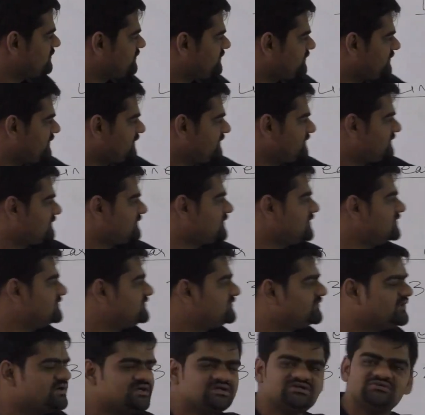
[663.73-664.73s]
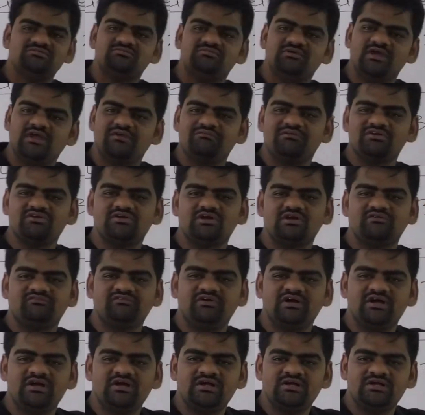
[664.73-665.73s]
this is also an equation of
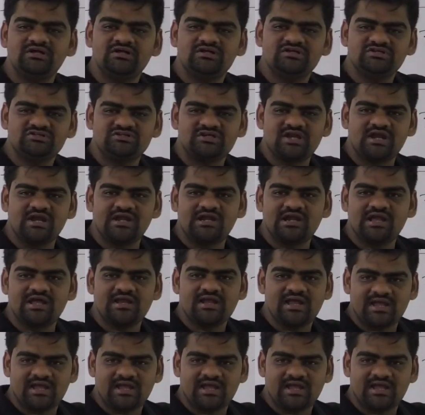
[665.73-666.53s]
a straight line.